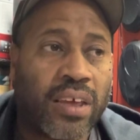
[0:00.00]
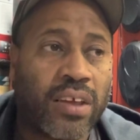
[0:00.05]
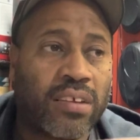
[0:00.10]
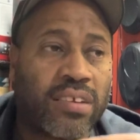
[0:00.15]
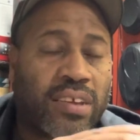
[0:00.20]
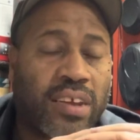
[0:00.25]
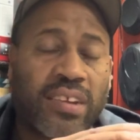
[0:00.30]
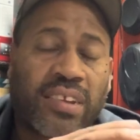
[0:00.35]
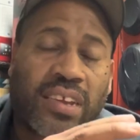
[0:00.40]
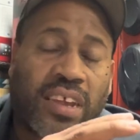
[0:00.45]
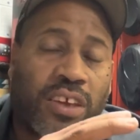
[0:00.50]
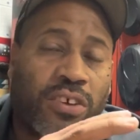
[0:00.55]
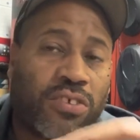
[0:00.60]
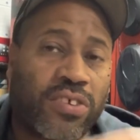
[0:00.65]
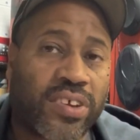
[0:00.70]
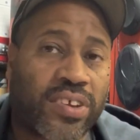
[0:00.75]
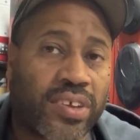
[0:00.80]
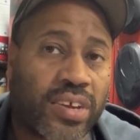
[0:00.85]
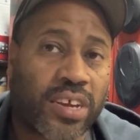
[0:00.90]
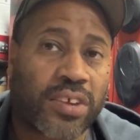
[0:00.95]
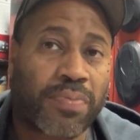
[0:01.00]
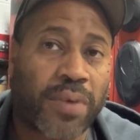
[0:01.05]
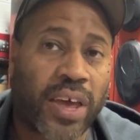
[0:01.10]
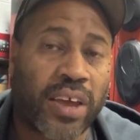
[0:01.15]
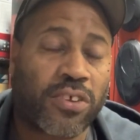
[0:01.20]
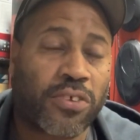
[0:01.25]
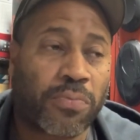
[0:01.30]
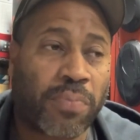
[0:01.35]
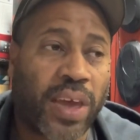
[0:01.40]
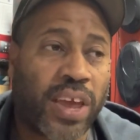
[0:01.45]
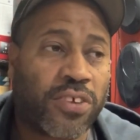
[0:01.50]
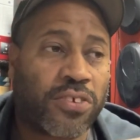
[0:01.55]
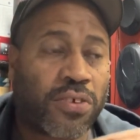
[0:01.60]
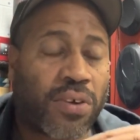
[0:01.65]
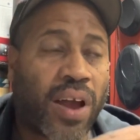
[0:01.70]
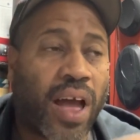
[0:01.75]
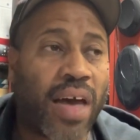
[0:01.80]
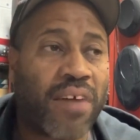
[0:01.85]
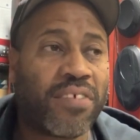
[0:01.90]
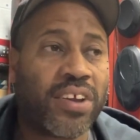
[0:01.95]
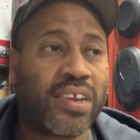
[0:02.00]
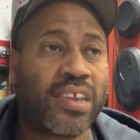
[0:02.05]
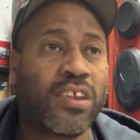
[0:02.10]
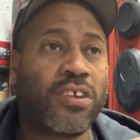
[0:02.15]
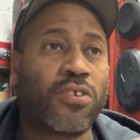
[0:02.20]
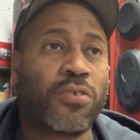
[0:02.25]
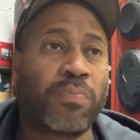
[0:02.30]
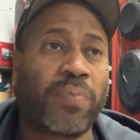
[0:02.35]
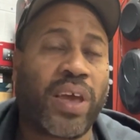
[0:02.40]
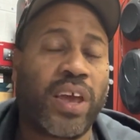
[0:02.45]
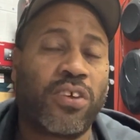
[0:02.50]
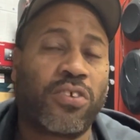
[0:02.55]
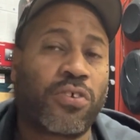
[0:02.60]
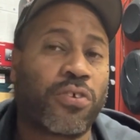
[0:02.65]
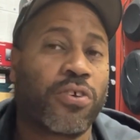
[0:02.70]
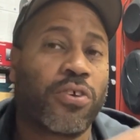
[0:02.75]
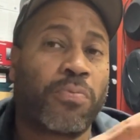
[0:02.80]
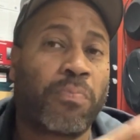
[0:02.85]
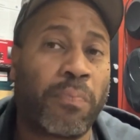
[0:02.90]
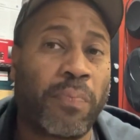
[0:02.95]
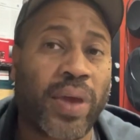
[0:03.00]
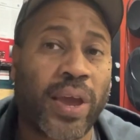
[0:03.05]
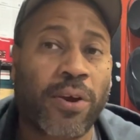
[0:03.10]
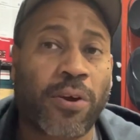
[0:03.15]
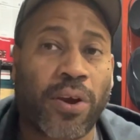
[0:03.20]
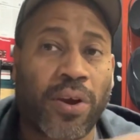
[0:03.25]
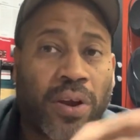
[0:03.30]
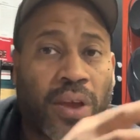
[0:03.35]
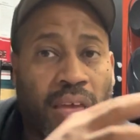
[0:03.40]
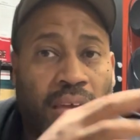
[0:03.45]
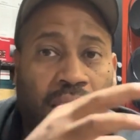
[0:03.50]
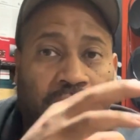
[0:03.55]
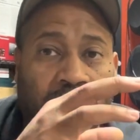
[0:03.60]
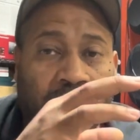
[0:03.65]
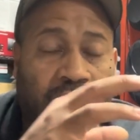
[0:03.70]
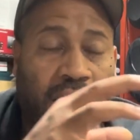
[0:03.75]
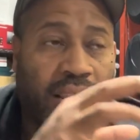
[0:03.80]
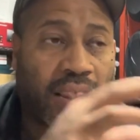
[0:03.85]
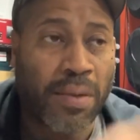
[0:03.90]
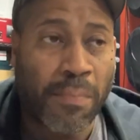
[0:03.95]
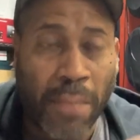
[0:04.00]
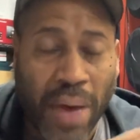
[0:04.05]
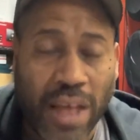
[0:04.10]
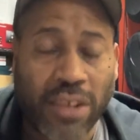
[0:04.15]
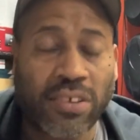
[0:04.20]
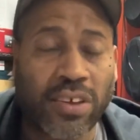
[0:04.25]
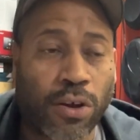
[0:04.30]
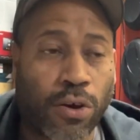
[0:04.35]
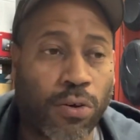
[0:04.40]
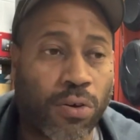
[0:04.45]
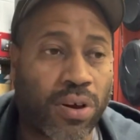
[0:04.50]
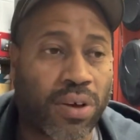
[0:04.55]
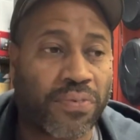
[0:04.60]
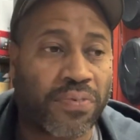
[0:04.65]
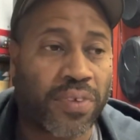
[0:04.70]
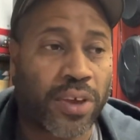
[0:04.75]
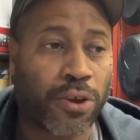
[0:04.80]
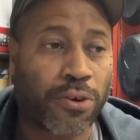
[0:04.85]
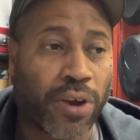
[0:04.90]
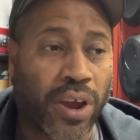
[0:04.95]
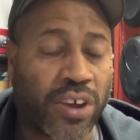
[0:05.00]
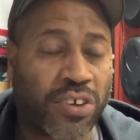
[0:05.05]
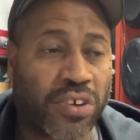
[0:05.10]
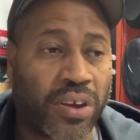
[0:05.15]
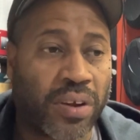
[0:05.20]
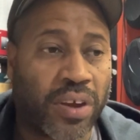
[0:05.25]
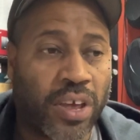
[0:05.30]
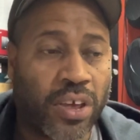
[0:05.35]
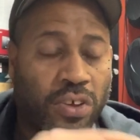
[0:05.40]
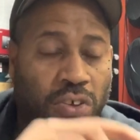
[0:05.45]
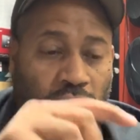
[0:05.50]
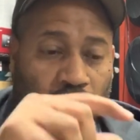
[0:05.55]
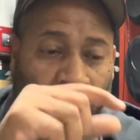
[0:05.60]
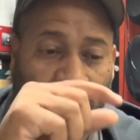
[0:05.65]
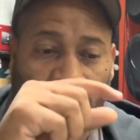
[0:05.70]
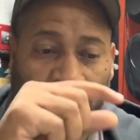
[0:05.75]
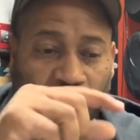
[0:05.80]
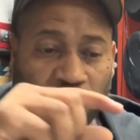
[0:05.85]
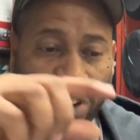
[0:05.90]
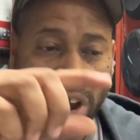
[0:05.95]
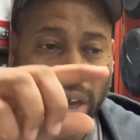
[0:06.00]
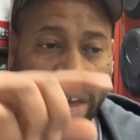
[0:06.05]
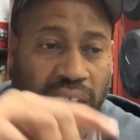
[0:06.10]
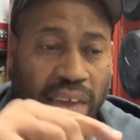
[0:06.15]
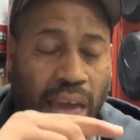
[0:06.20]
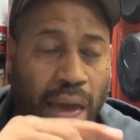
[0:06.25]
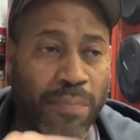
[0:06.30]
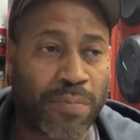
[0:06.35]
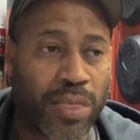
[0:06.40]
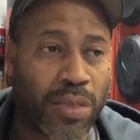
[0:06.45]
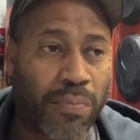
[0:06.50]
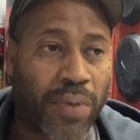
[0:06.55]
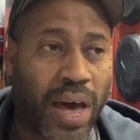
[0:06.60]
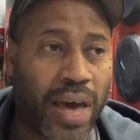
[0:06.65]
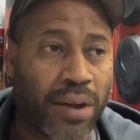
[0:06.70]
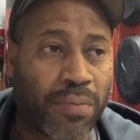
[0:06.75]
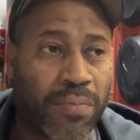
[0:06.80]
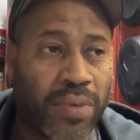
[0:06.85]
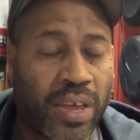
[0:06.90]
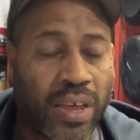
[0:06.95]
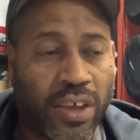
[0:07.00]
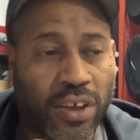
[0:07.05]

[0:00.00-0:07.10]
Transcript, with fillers: Since they use a 6 9 spacer, obviously the spacer is bigger than the mounting hole configuration. So there's a giant gap in the bottom.